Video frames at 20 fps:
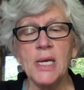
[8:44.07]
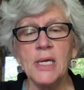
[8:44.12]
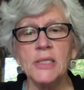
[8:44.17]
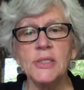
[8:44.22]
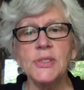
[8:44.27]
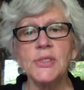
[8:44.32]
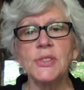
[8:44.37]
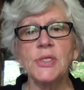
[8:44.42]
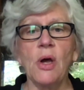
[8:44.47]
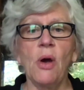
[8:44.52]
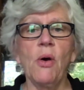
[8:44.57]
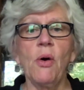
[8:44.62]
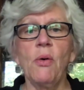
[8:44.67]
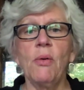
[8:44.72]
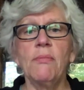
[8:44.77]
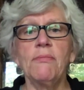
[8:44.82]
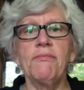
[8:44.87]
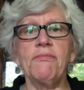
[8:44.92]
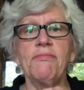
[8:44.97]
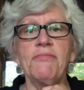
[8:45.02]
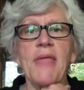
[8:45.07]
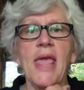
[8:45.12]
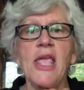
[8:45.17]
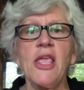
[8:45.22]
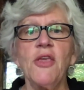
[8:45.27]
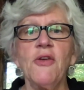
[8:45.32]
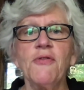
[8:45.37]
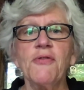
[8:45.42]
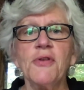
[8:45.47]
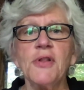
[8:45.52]
So thank
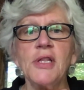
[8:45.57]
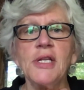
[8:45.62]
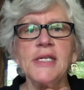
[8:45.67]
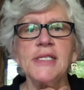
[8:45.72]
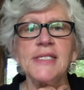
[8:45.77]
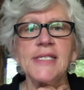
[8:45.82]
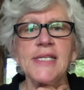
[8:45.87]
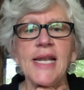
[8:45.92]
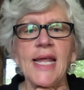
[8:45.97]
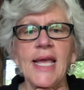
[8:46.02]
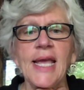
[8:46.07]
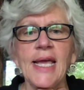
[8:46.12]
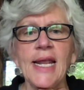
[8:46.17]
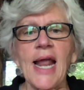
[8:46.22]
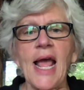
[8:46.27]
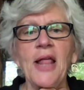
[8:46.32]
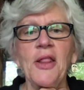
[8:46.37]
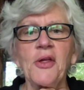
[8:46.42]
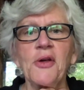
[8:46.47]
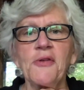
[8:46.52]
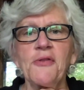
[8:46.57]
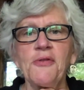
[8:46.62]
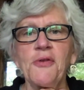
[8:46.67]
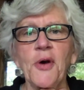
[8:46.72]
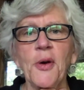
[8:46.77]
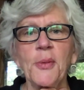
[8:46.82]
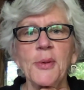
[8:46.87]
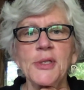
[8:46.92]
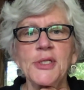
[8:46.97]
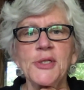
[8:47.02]
you for listening, and I look
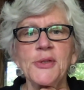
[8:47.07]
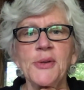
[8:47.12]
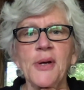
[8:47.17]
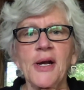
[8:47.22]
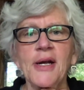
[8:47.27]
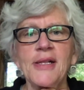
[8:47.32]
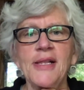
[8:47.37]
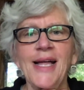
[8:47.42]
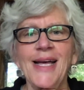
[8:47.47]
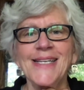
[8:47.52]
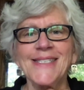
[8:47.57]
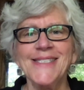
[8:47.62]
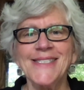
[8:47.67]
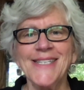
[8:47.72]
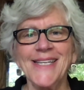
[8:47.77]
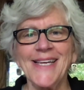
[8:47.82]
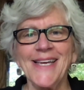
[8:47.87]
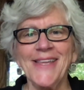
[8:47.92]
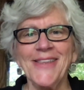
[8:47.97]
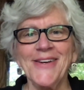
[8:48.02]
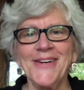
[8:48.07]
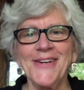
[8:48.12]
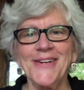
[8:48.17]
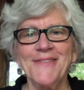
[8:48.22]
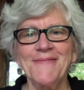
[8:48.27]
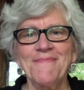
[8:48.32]
forward to our class together.